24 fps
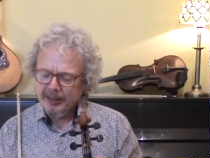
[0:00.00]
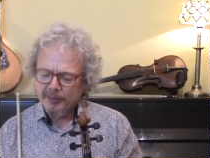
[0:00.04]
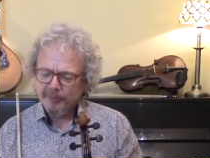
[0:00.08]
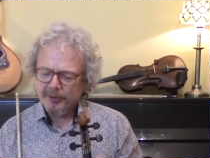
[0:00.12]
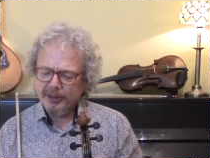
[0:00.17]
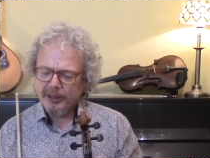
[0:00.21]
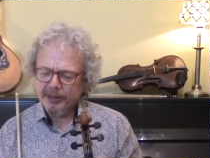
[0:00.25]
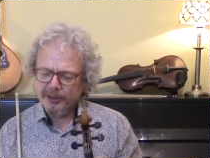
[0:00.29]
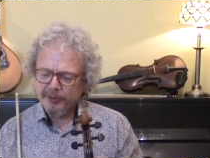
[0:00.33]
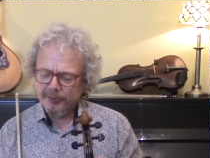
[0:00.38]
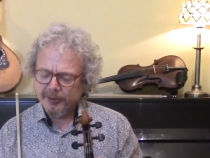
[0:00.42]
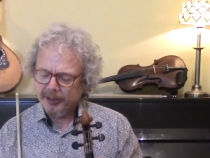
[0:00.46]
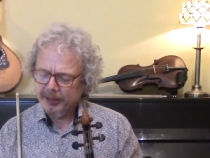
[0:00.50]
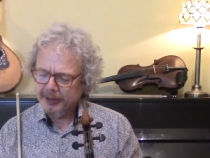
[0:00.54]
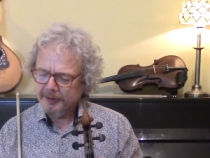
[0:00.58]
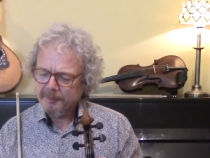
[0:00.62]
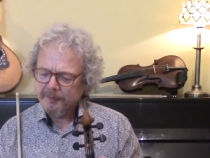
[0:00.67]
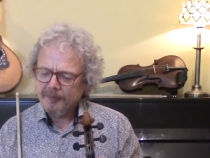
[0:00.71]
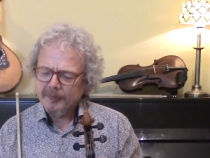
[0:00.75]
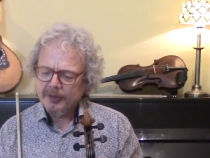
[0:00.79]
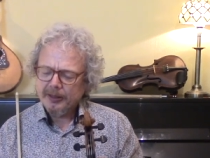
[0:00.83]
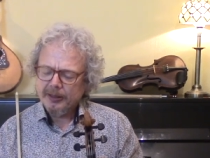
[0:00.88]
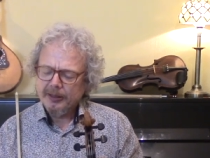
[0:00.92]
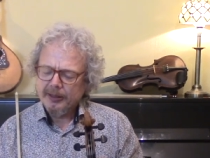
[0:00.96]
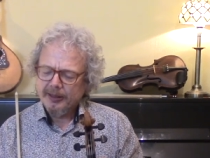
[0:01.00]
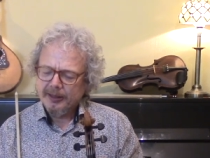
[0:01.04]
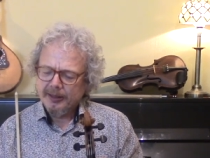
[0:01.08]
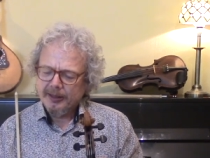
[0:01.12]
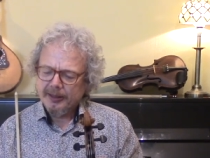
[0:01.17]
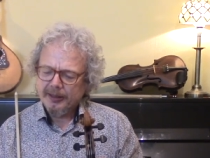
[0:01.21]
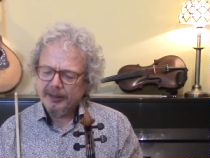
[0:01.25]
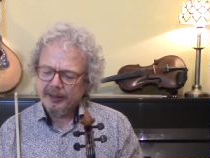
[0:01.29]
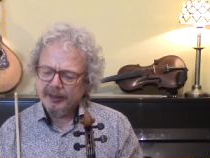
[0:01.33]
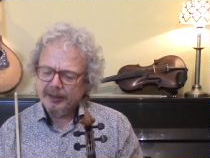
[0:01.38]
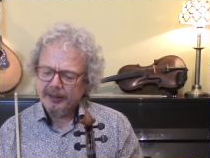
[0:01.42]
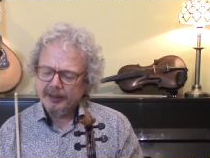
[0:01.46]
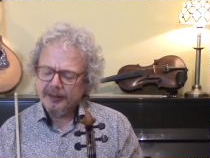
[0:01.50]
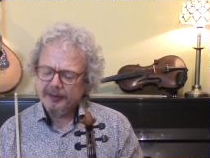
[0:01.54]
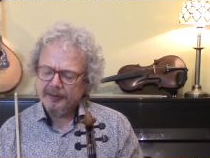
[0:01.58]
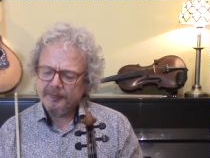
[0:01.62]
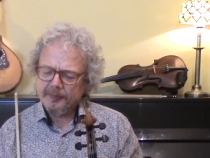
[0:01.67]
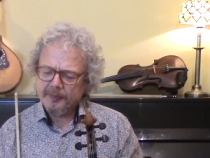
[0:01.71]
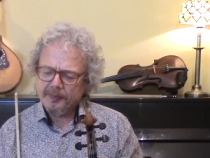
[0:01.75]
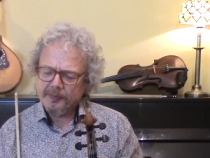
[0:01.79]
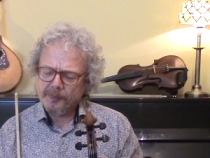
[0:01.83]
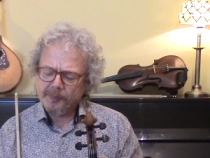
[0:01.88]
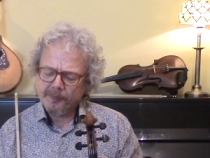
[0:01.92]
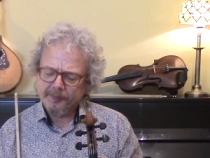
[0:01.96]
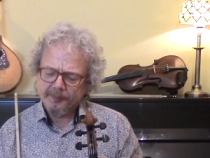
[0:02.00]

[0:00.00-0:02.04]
But anyway, um,